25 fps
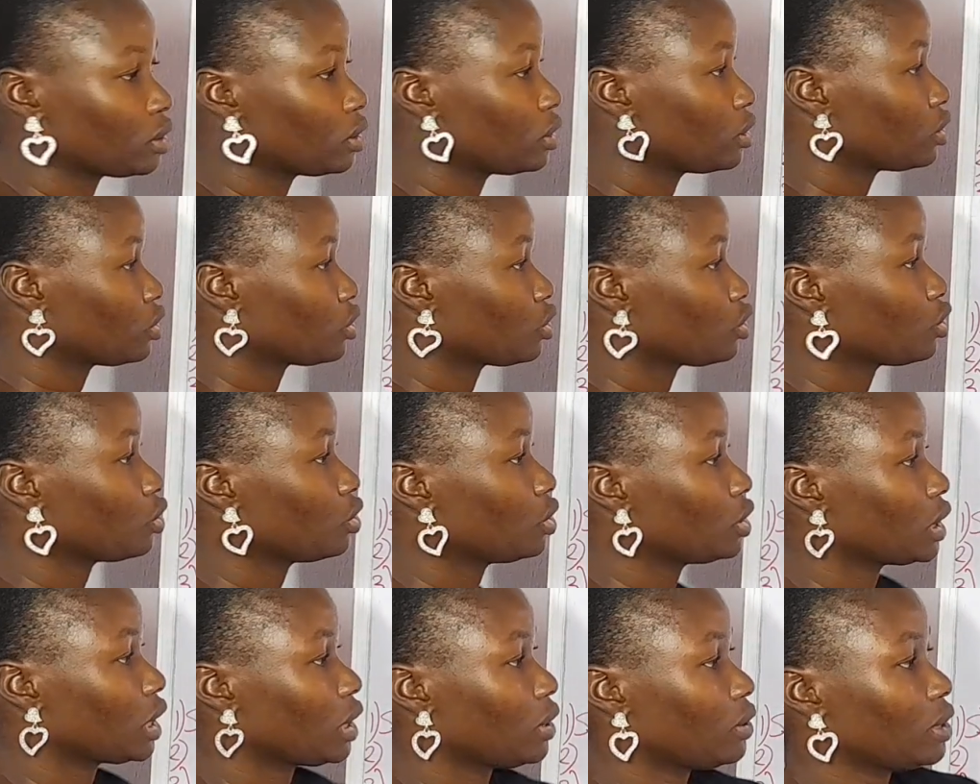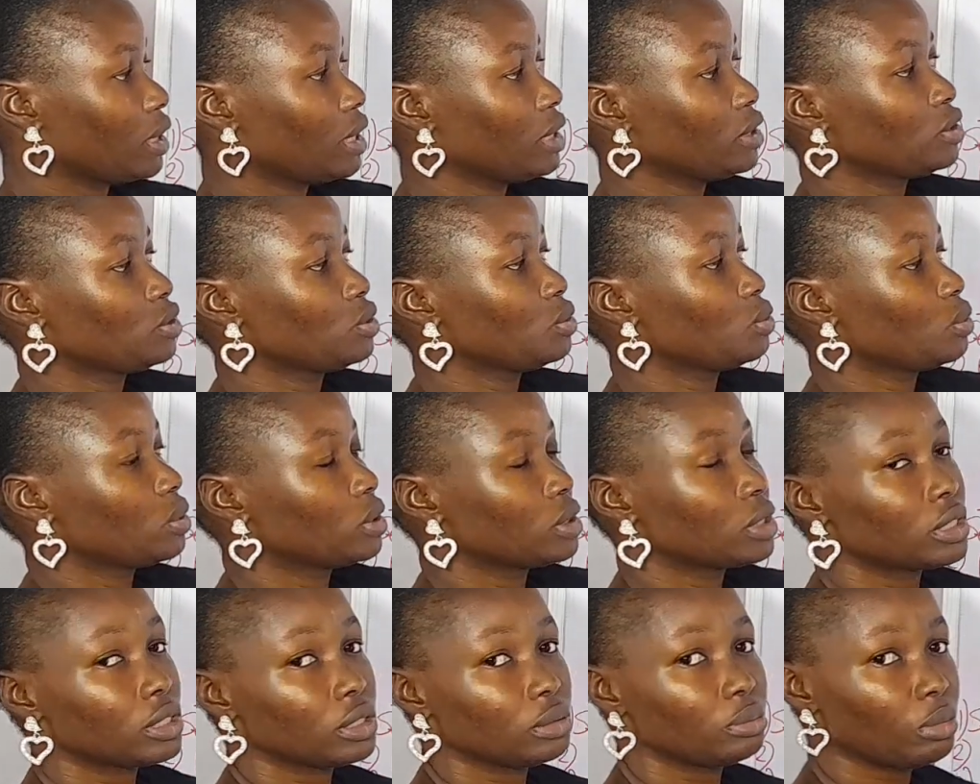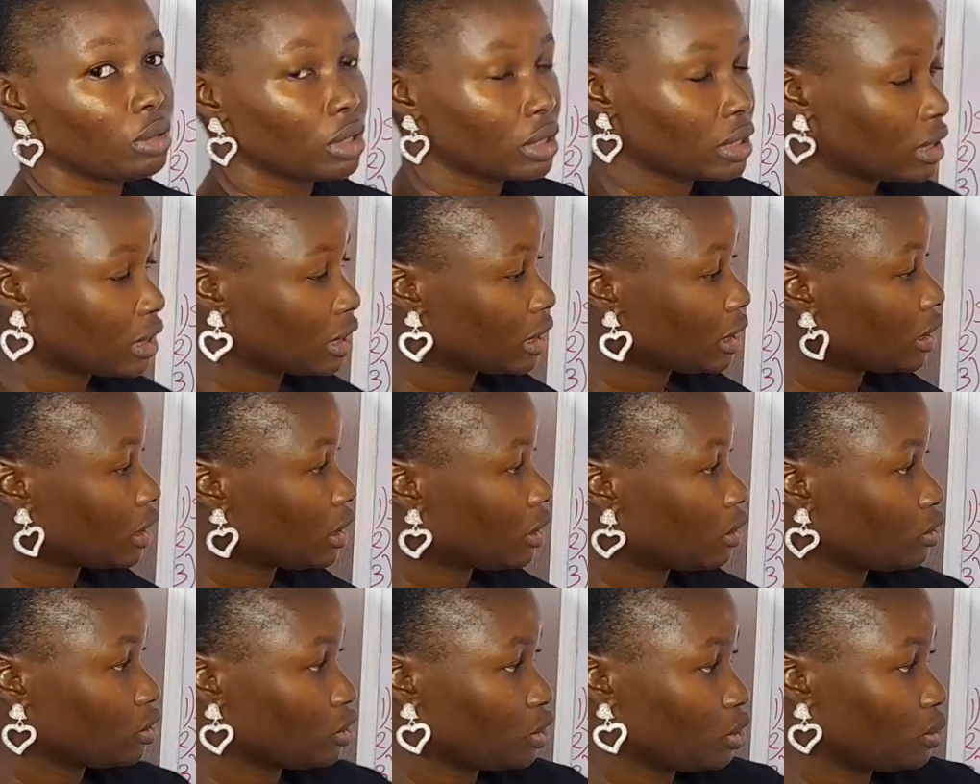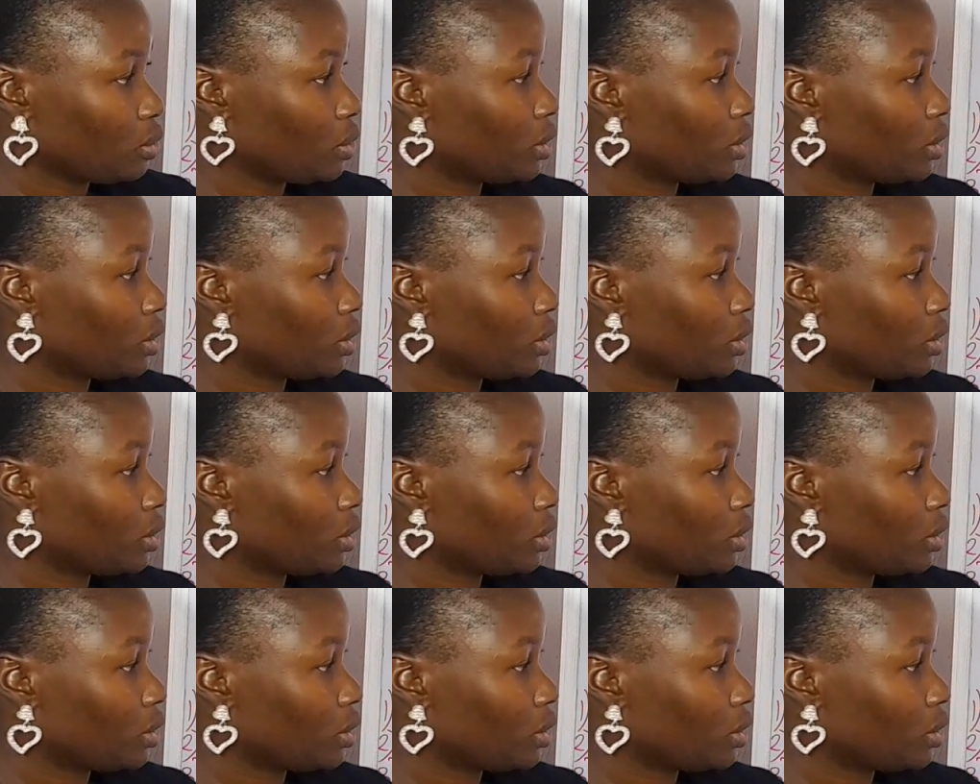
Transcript: So now let's do what the monthly now, so you